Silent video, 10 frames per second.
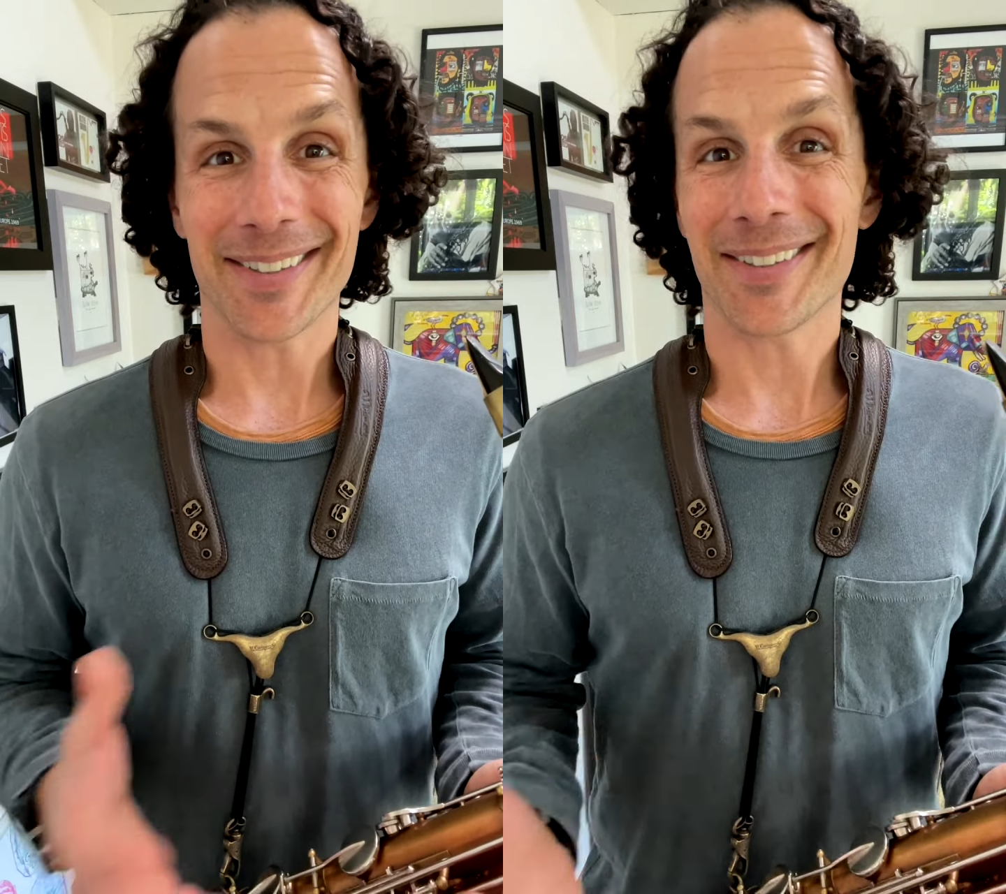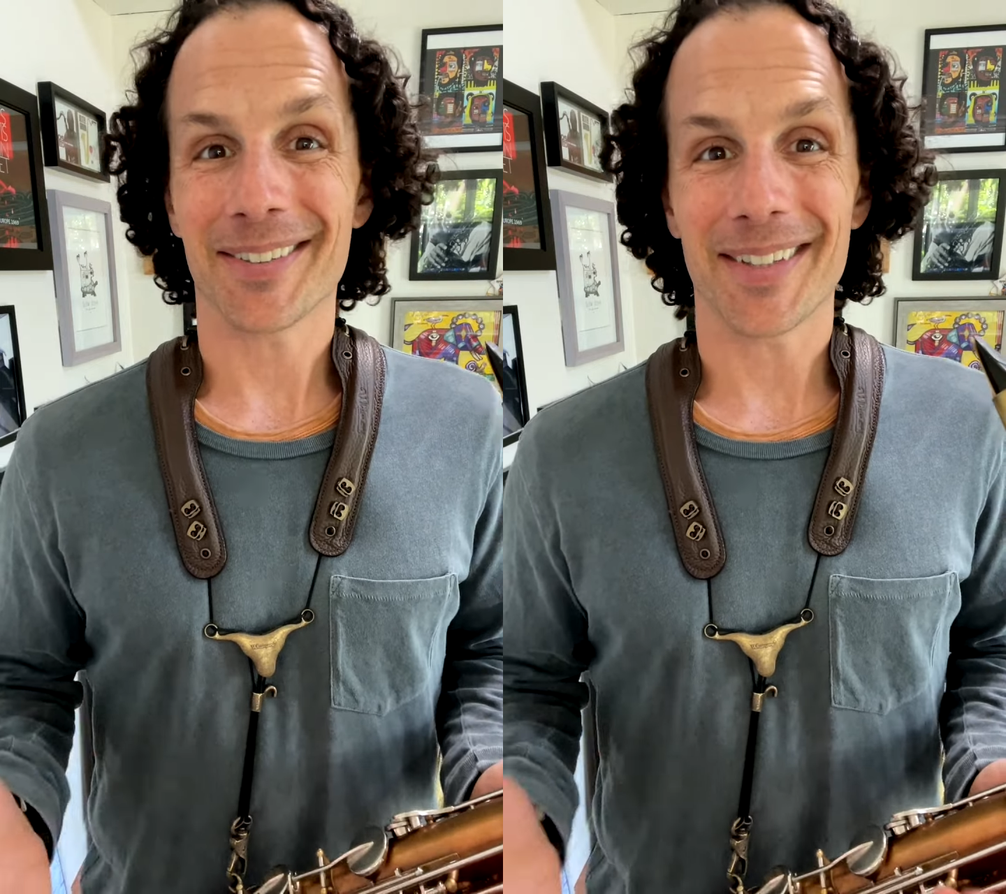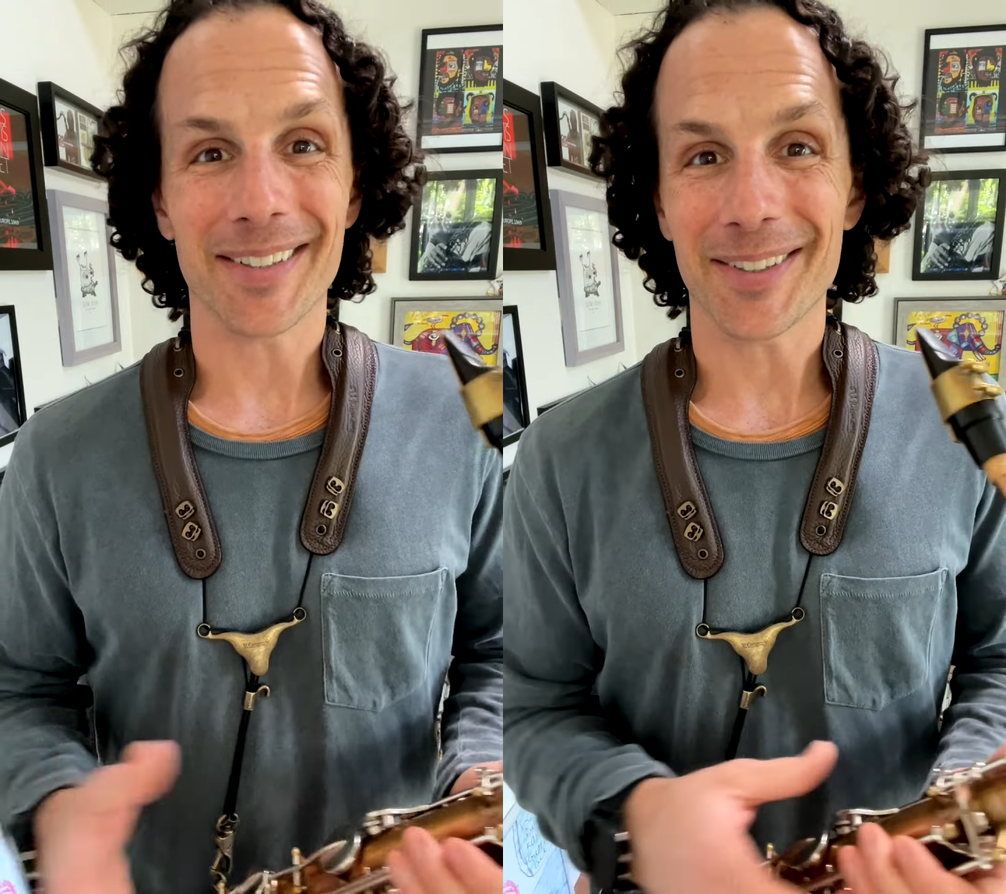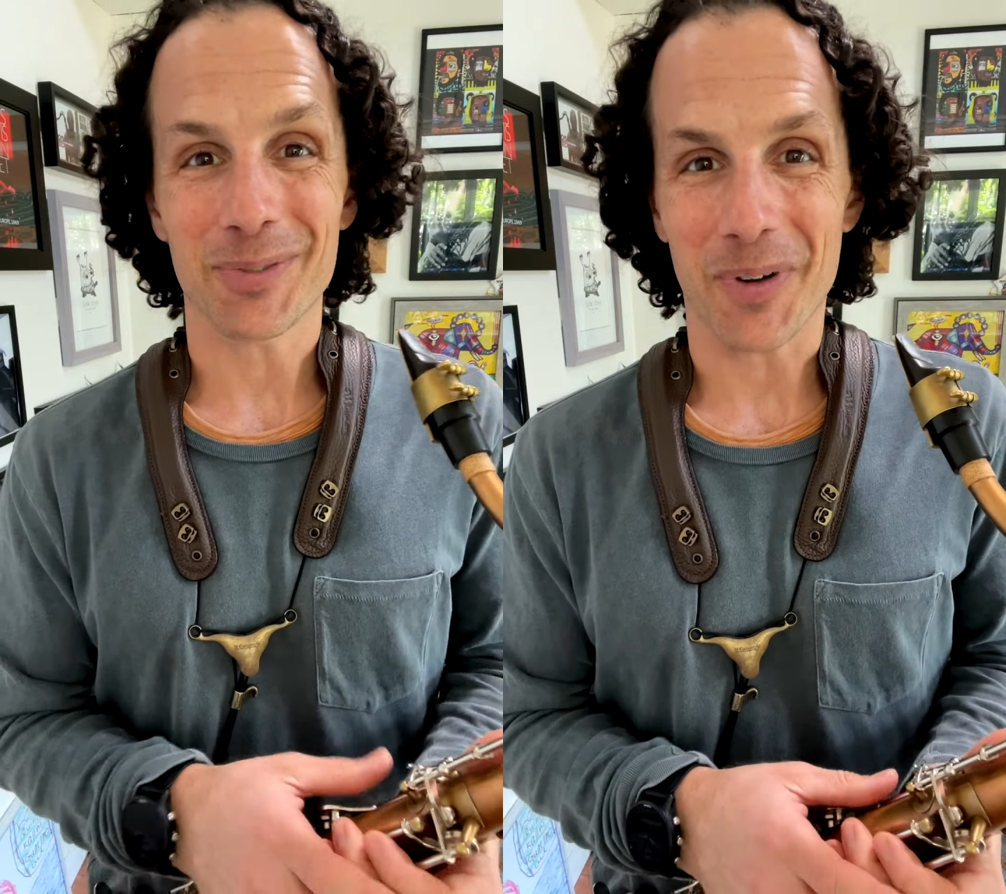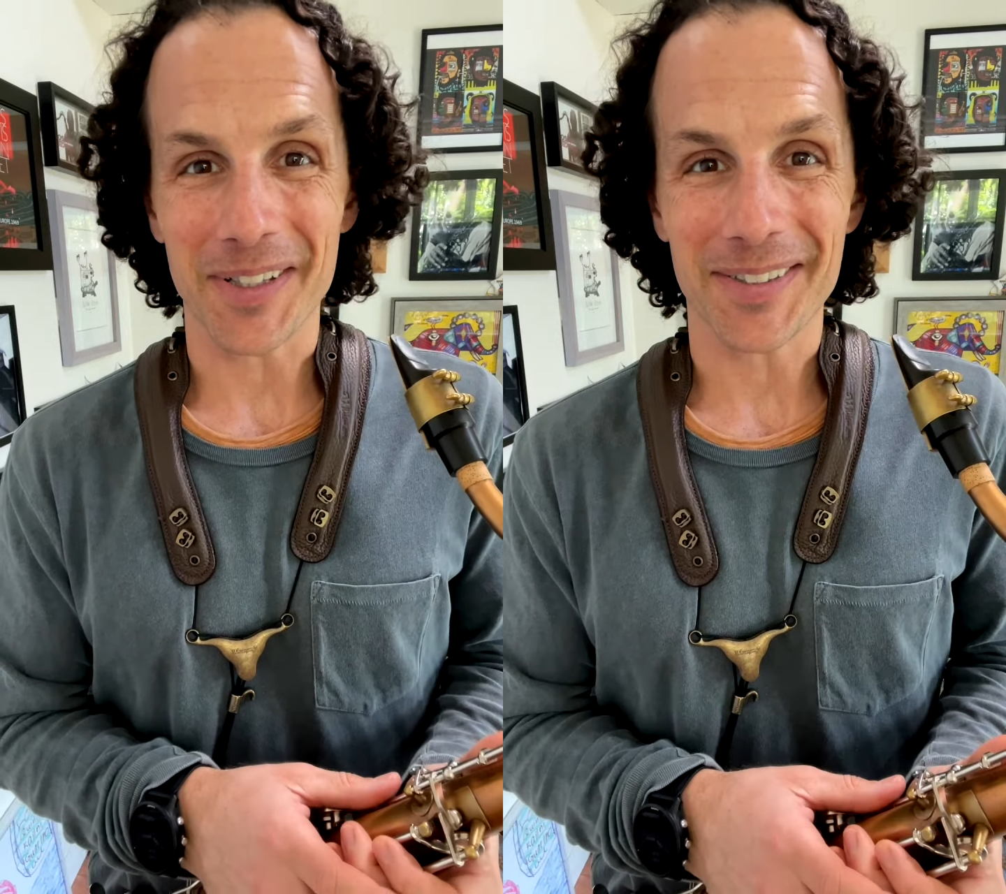is
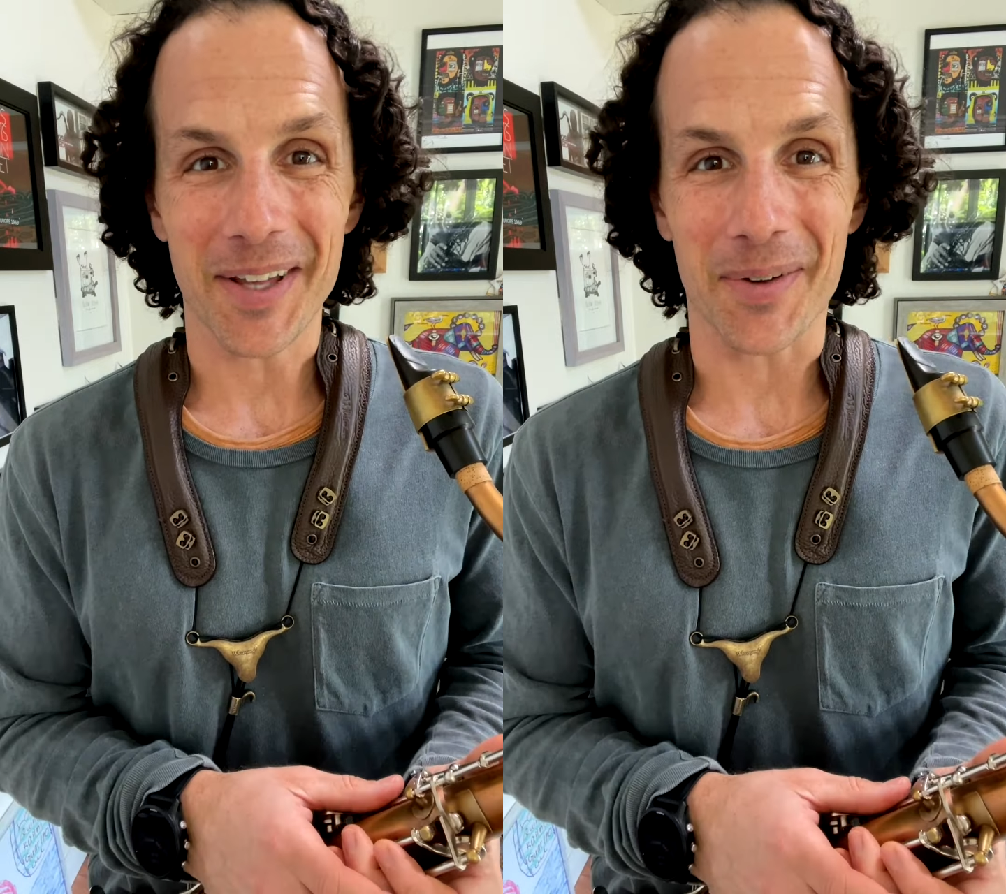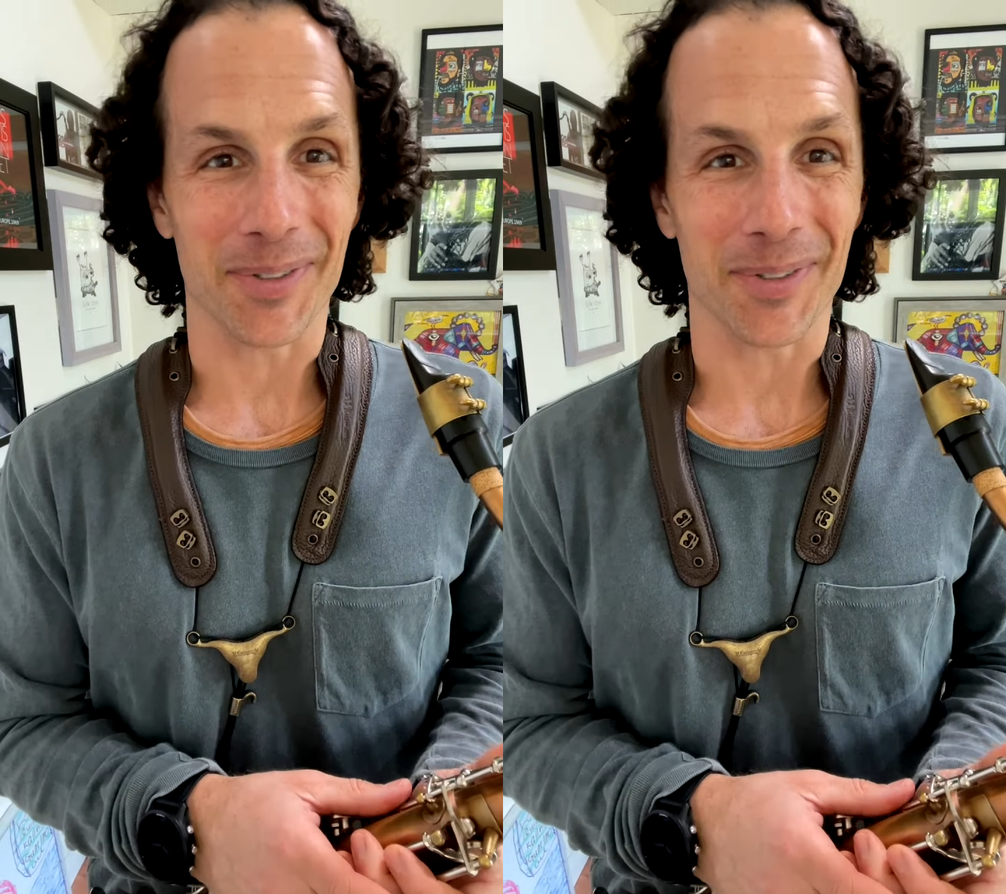fun stuff.